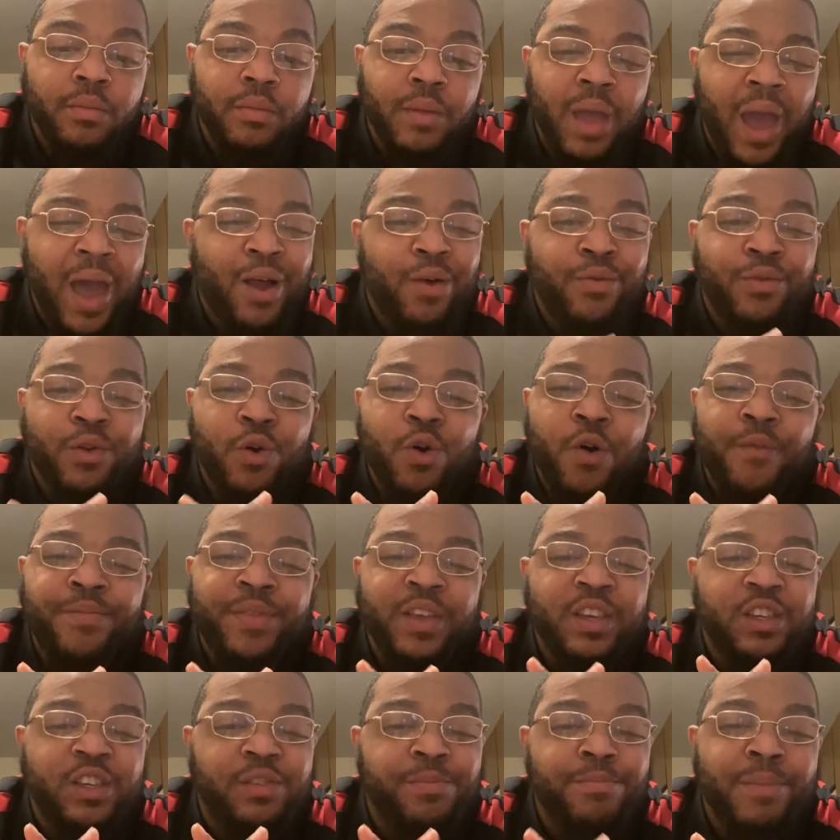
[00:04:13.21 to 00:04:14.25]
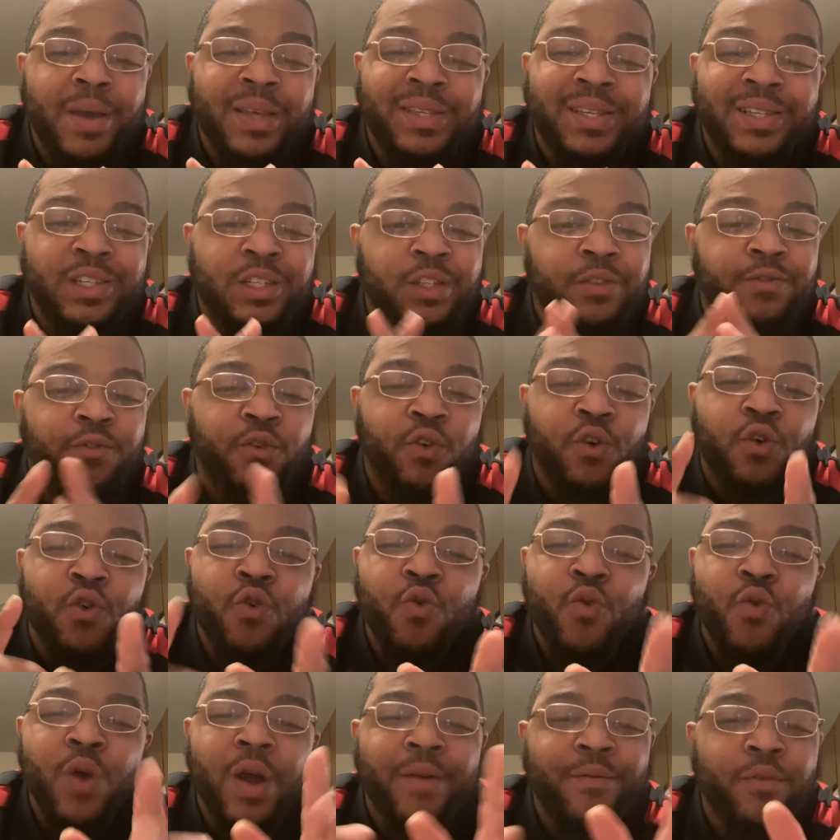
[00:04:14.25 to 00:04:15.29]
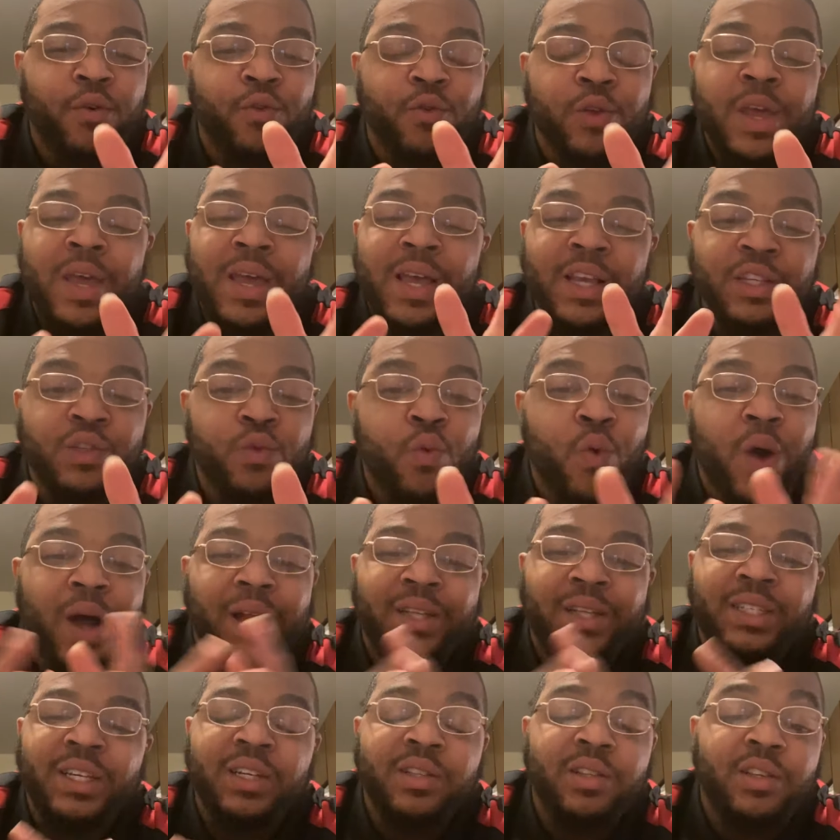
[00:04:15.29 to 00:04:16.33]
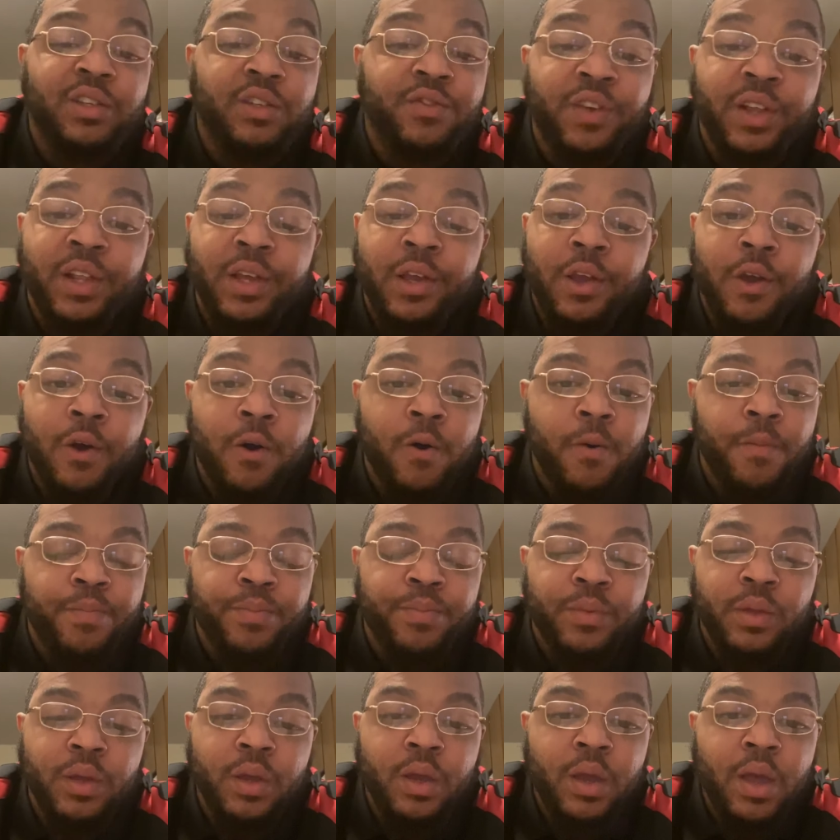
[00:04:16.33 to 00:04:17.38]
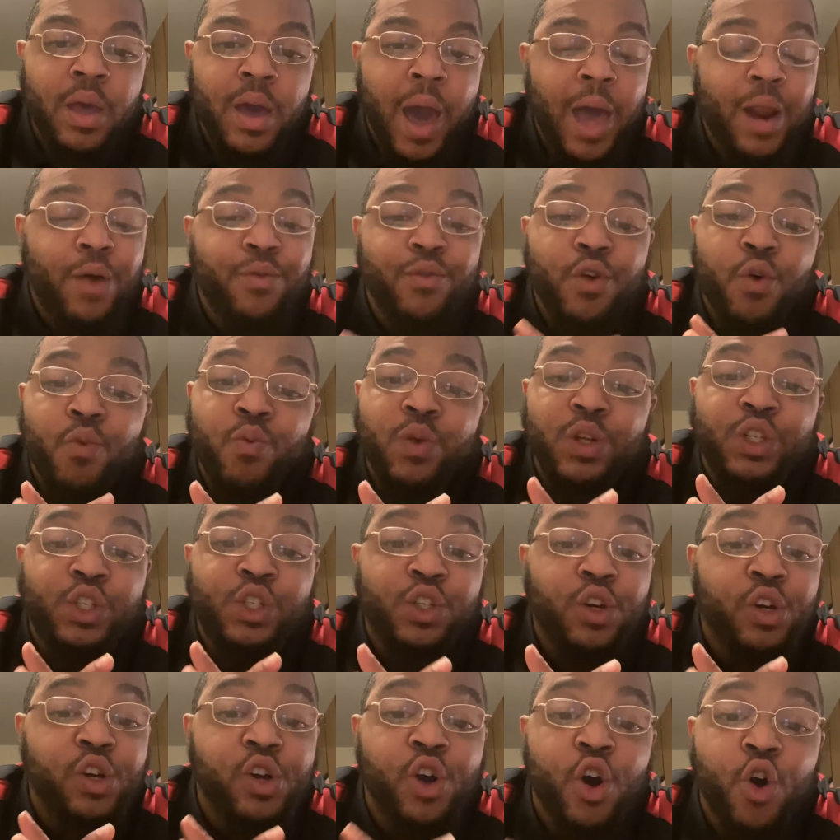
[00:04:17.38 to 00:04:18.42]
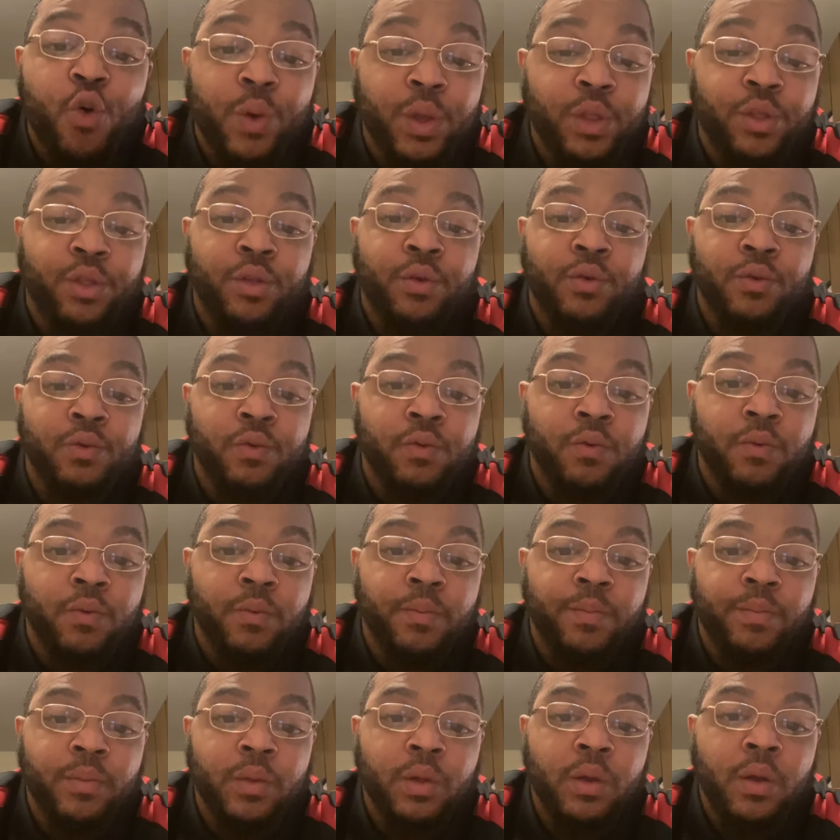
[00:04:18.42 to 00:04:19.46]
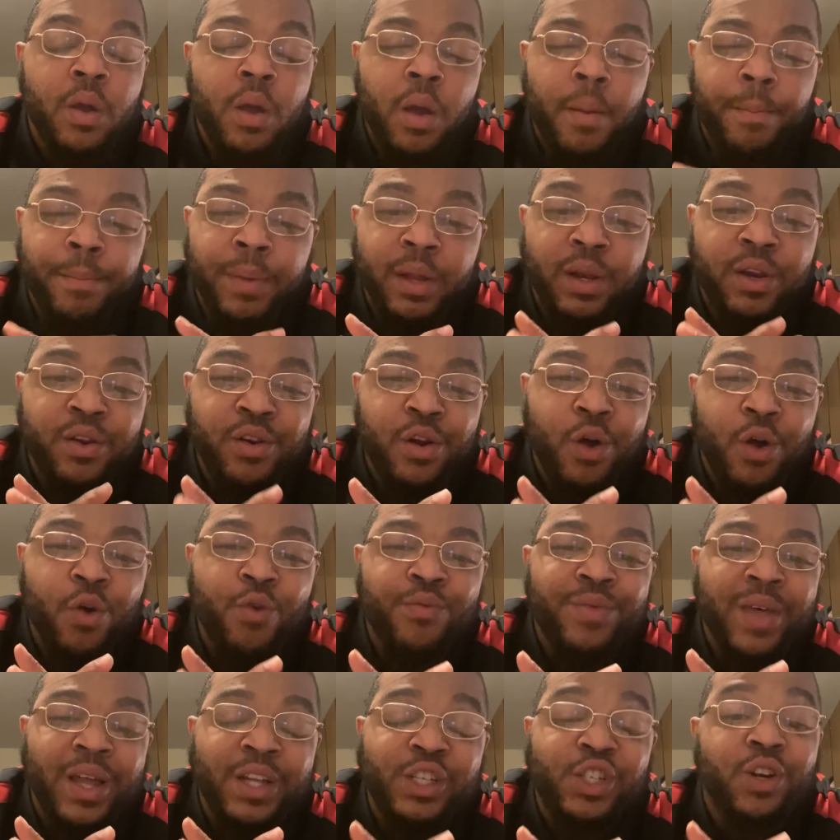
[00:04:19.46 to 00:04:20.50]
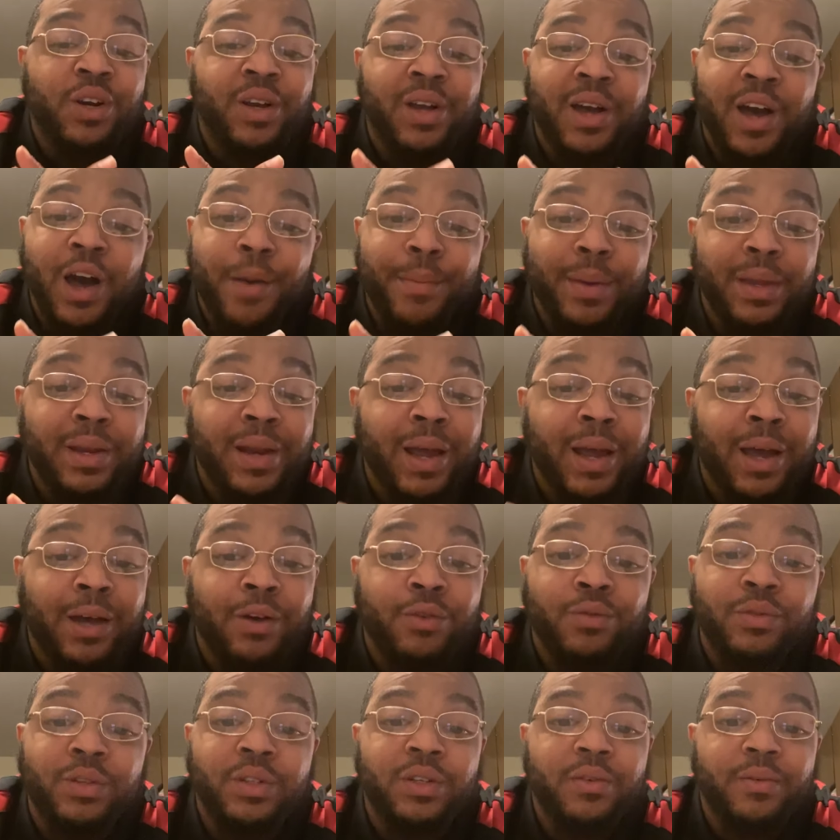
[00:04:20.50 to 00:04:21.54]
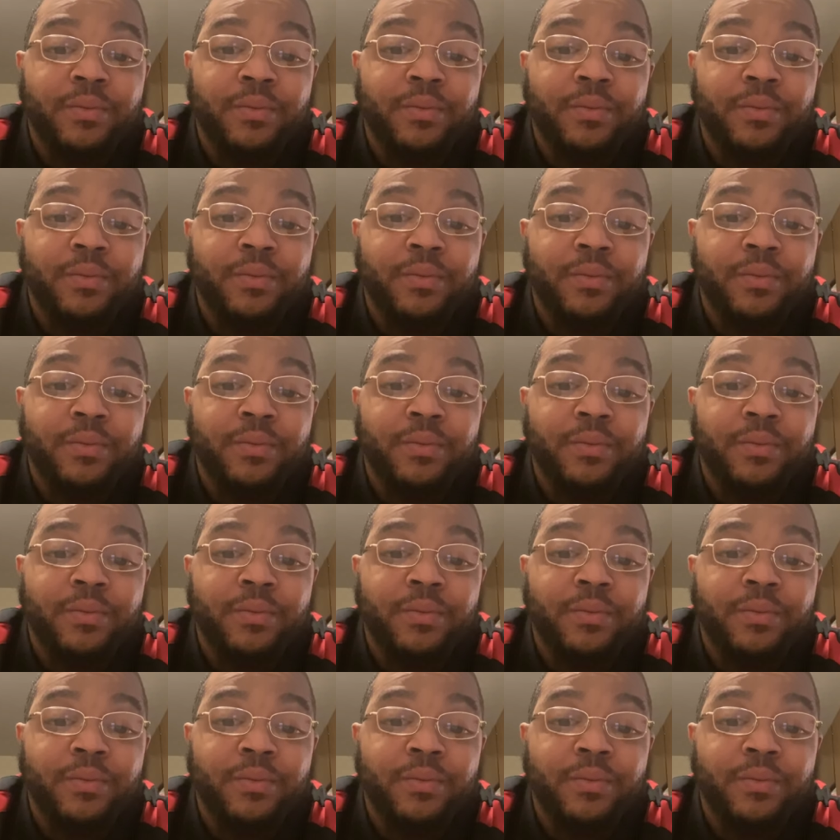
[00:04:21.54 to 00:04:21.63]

I don't know if this message is for whoever is watching this video. I don't know what you're going through, but know that you're coming out.